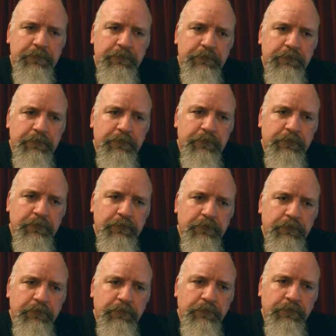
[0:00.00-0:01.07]

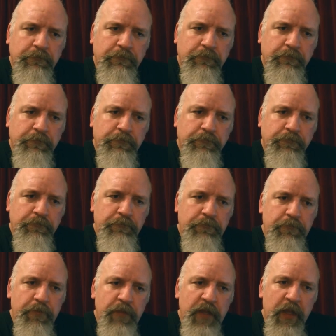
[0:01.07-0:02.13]
(no one is talking)